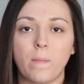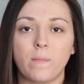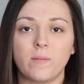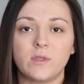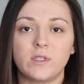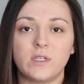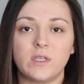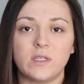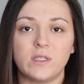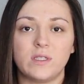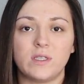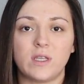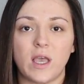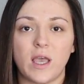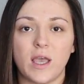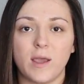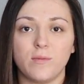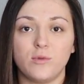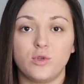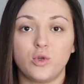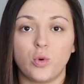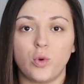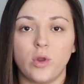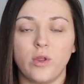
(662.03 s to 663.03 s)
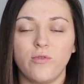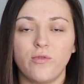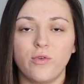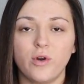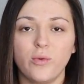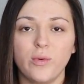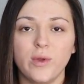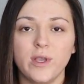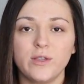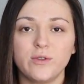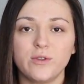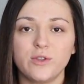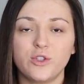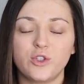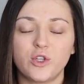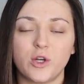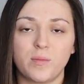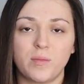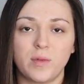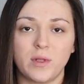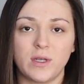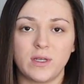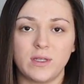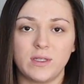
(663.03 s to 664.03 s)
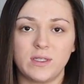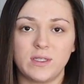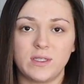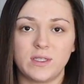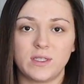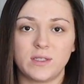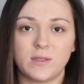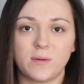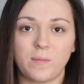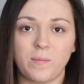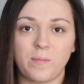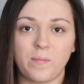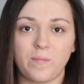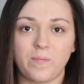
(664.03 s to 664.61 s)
since I am 24 weeks of triplets,